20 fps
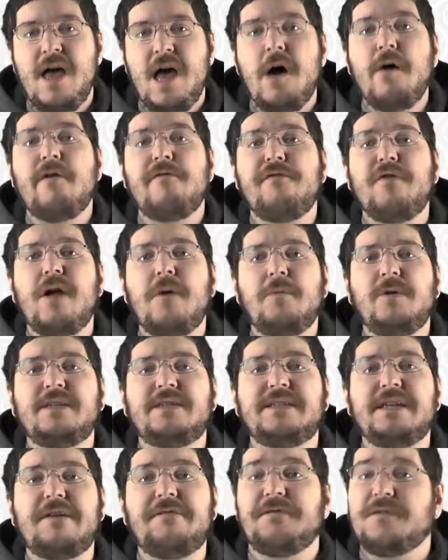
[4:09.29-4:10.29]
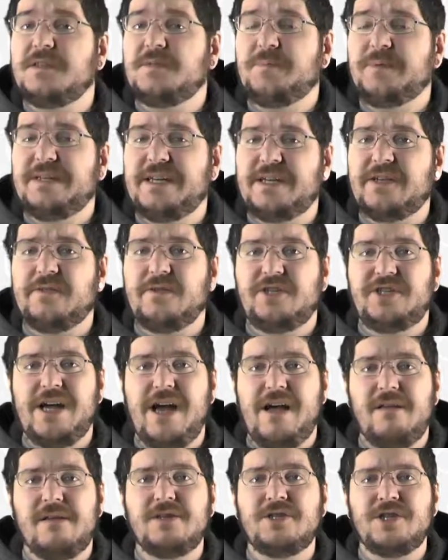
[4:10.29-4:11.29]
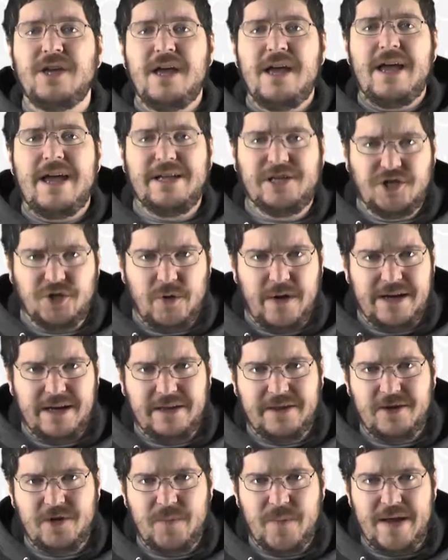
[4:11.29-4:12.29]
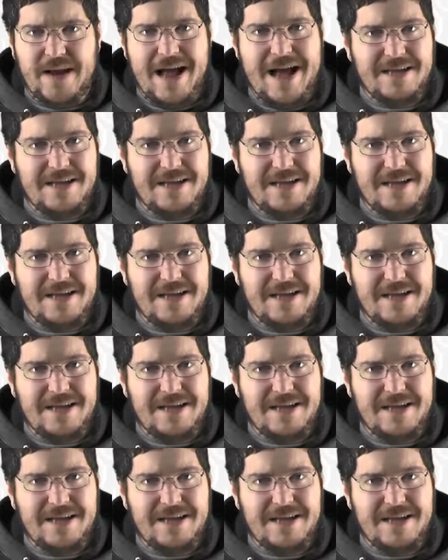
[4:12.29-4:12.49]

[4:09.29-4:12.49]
However, I would say for this particular challenge, enjoy it a little bit.